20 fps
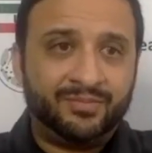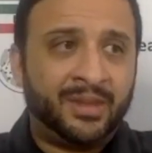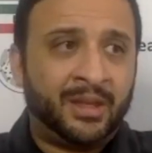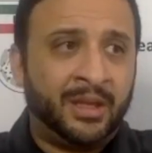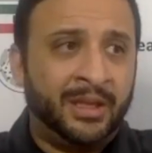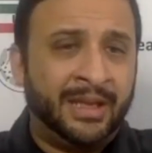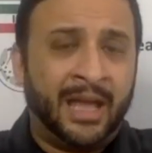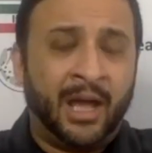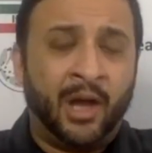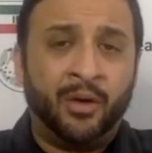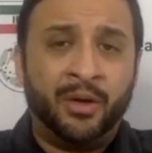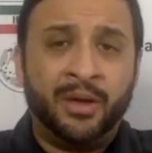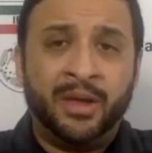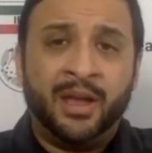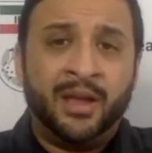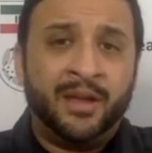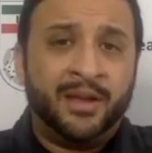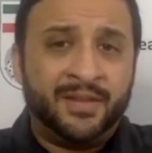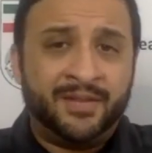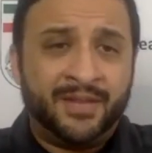Now,
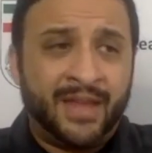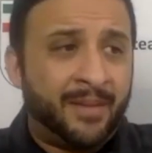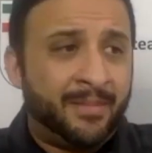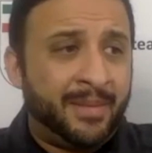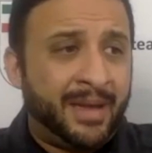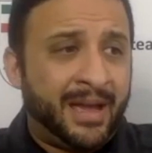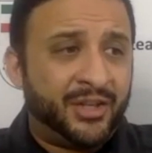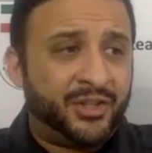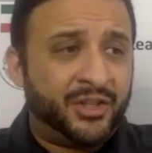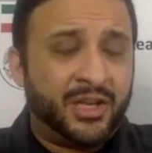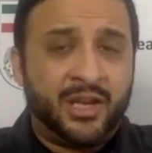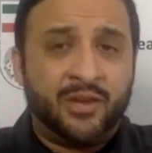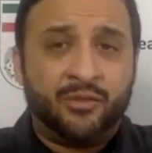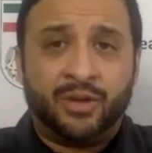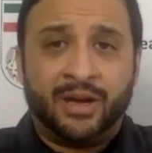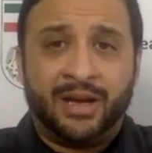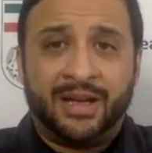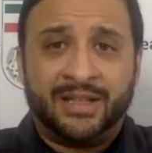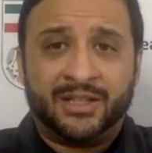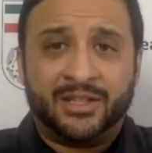in that match,
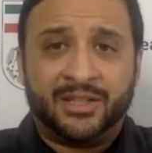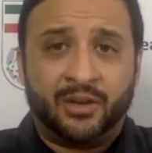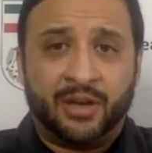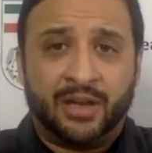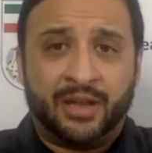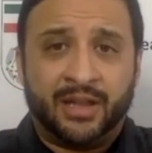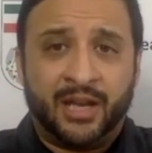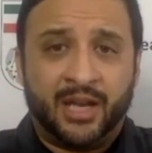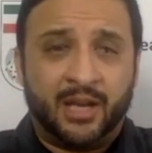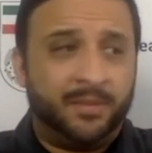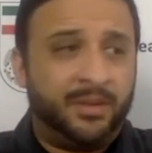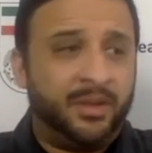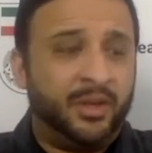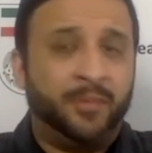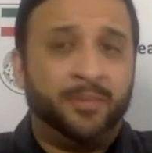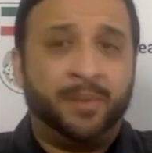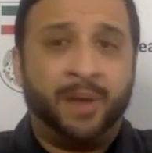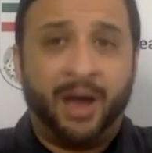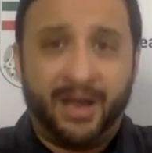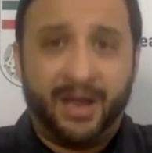Iran's starting lineup,
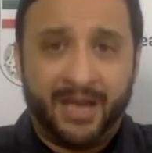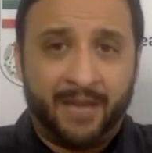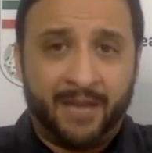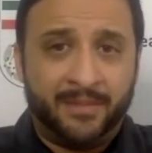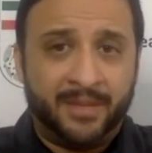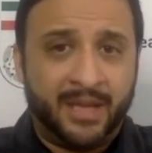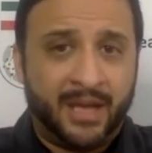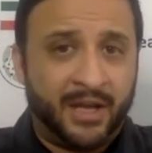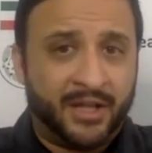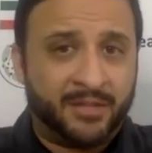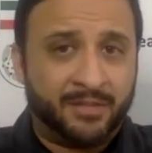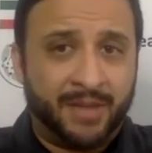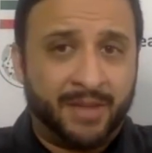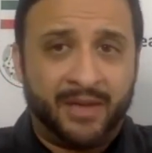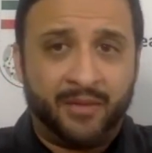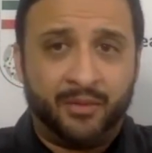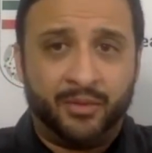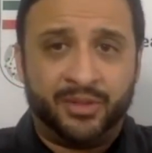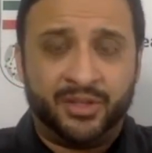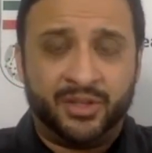Payam
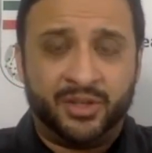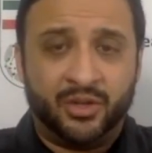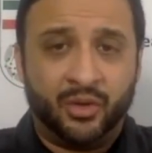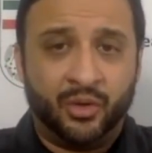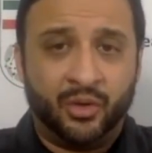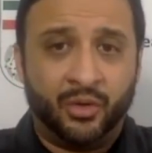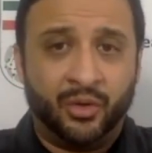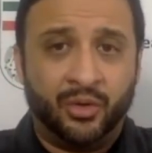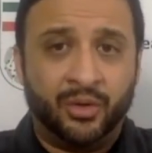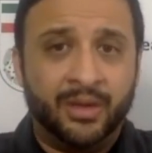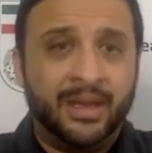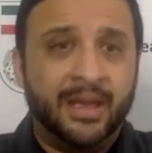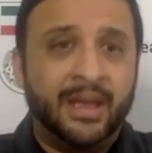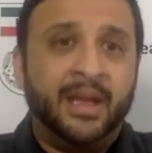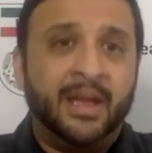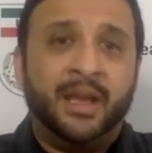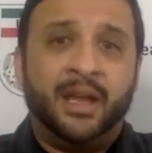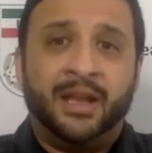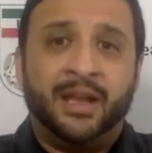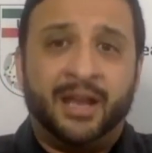Niazman was in goal.
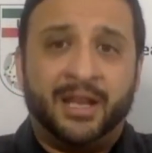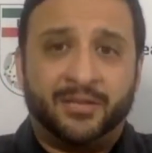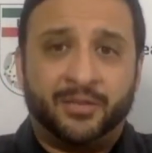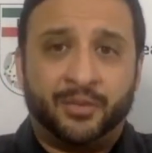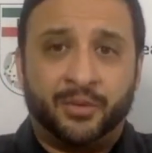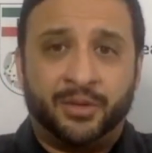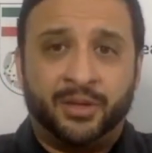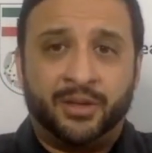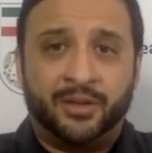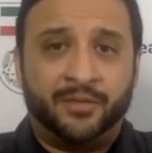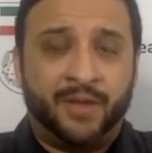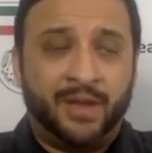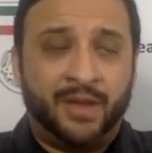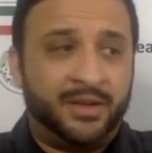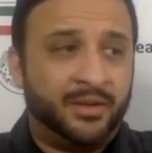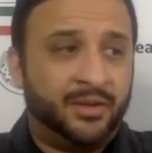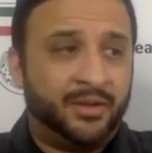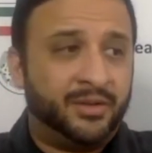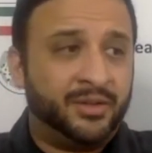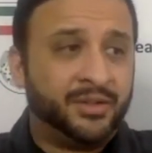And as for the
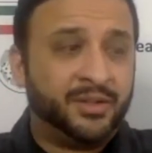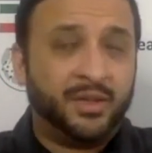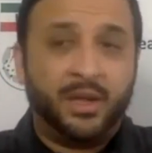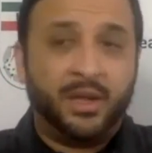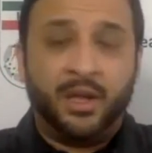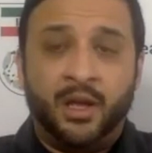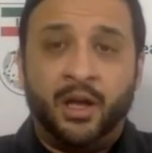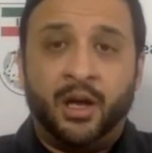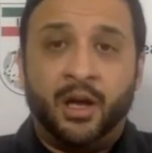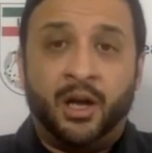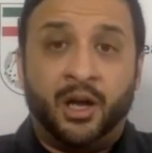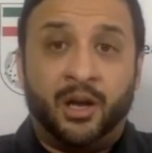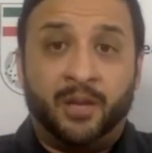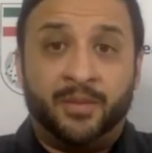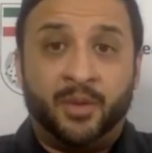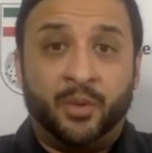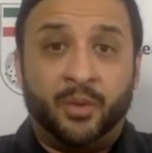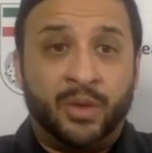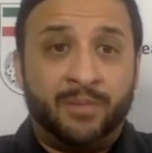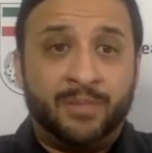defenders,
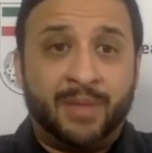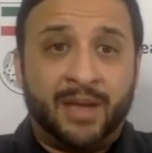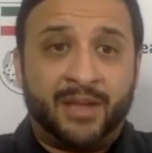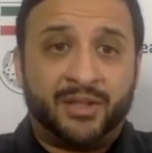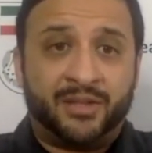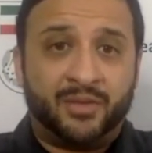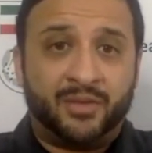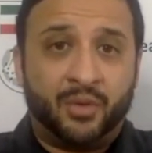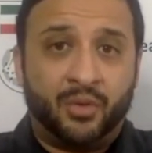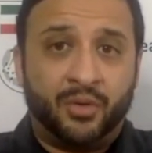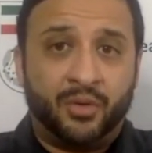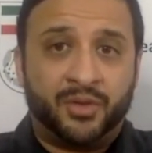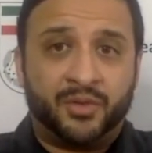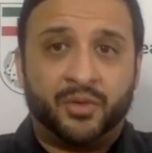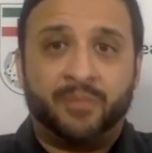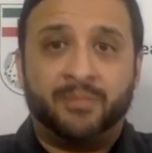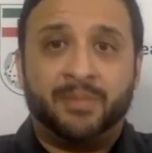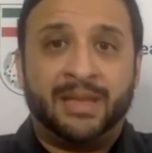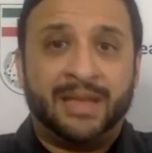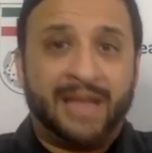the wingbacks, of course,
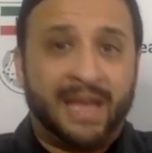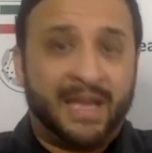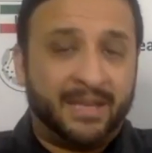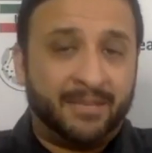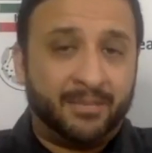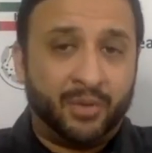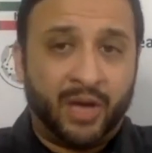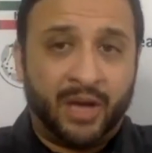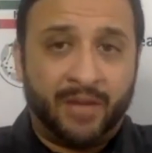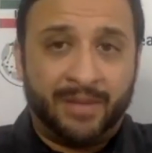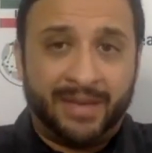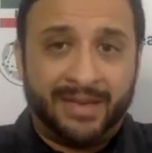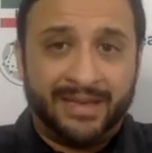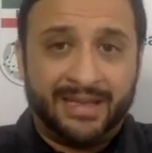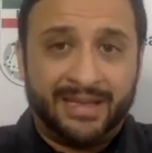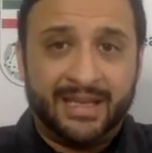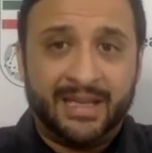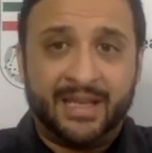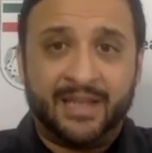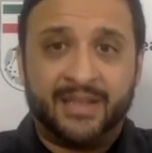were Milad
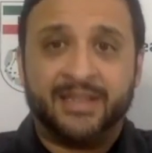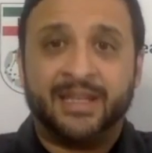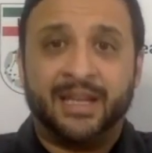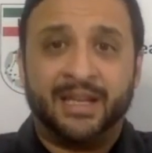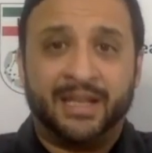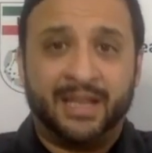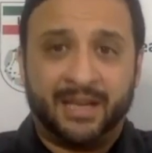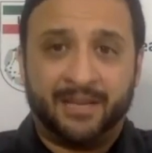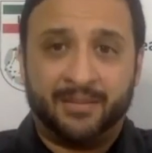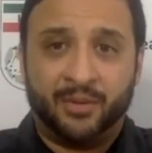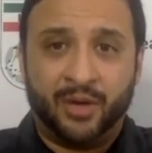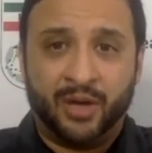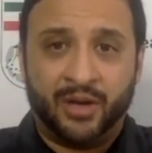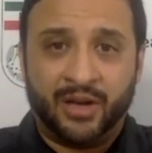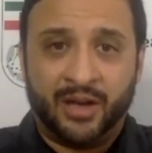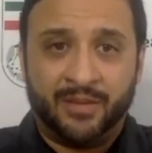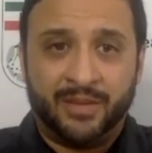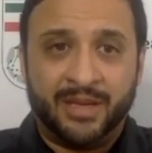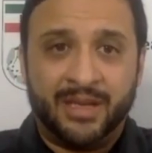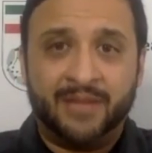Mohammadi and Sadef
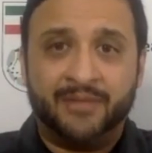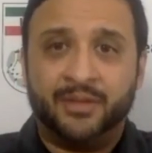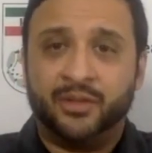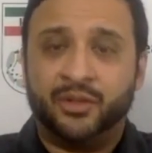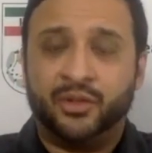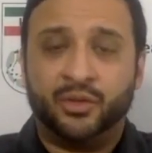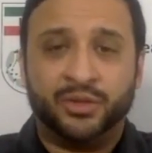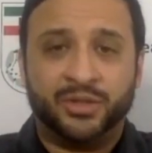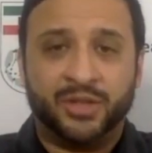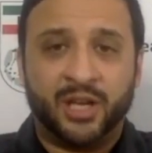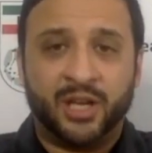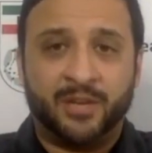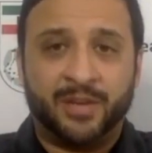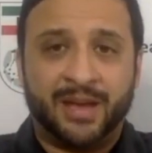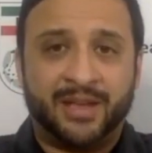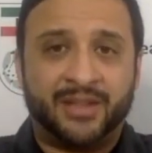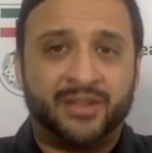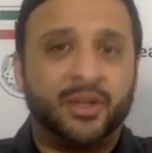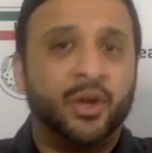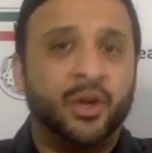Moharami. The two center
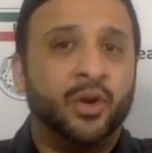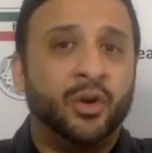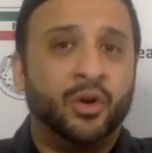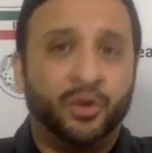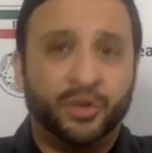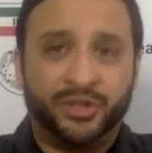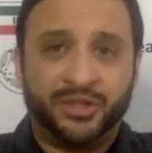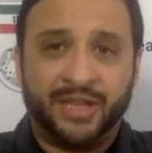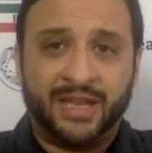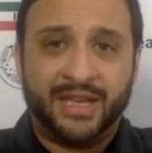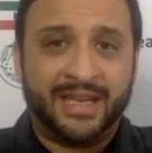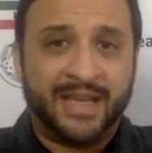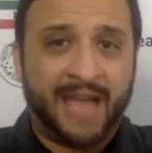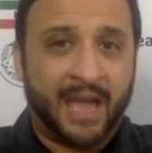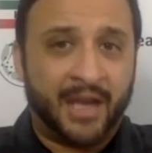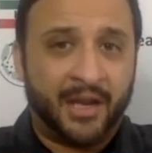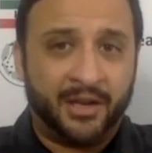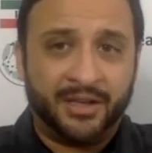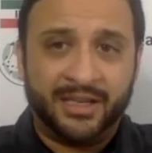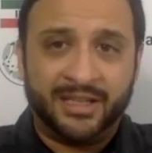backs, Hossein
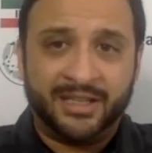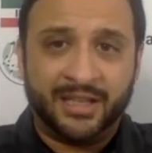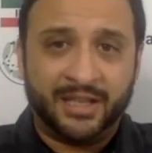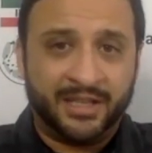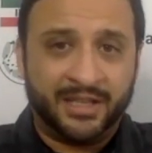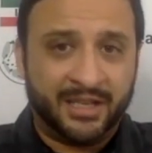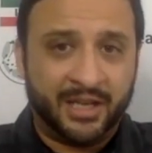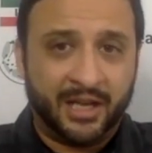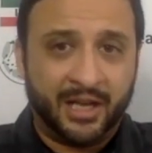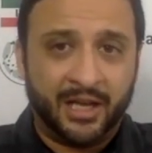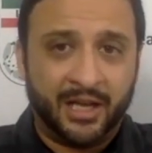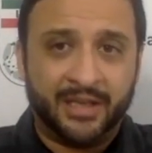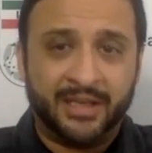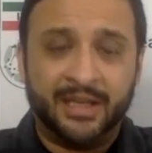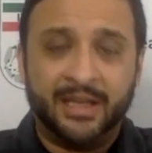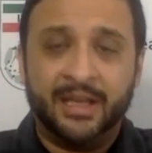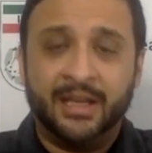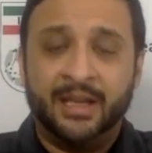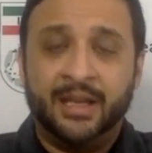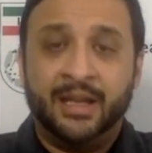Kanani Zadegan
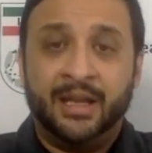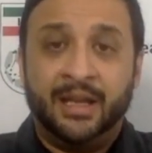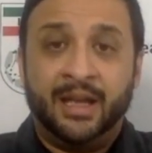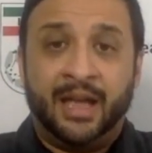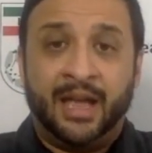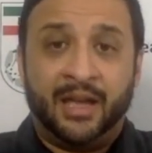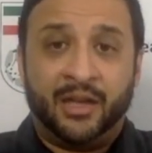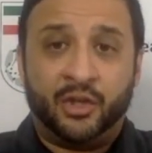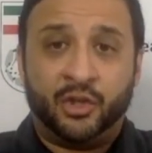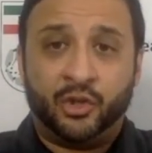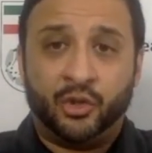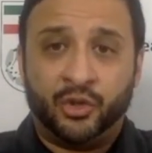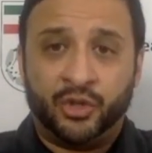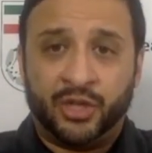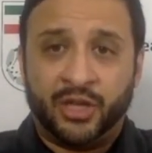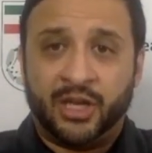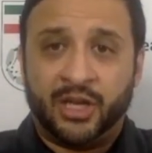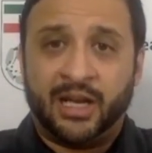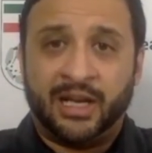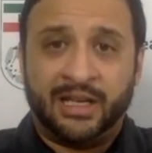and
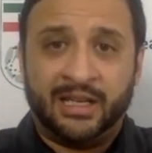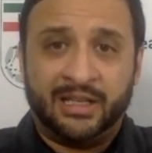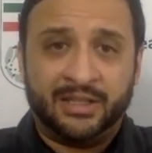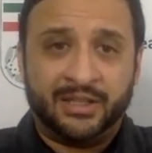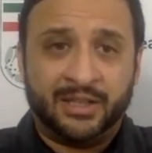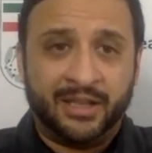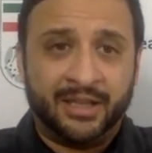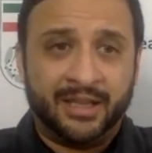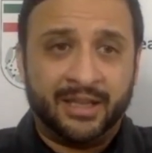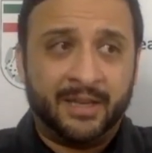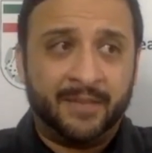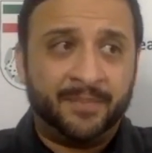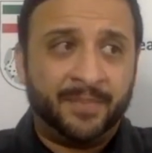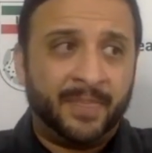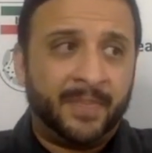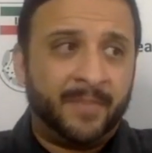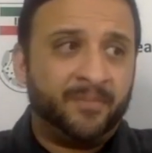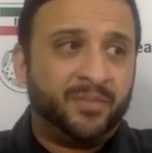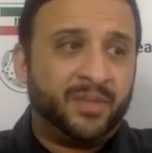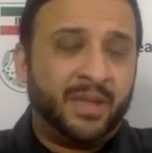Shoja Khalilzadeh.
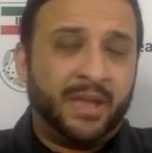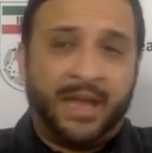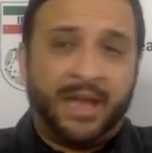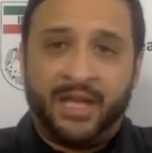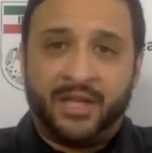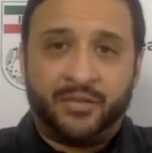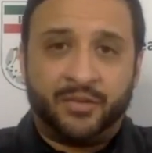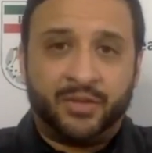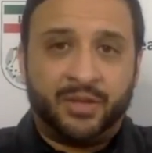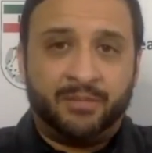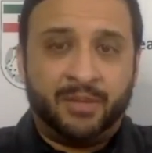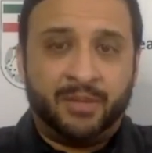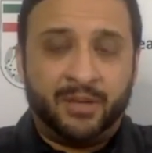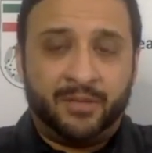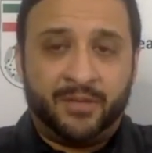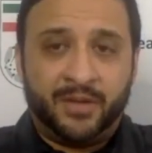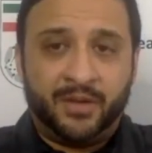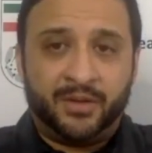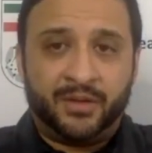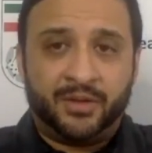As for the
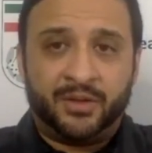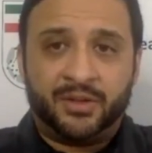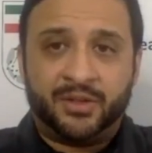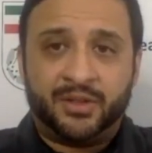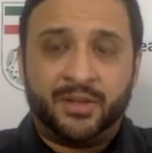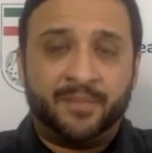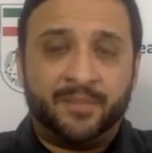midfielders,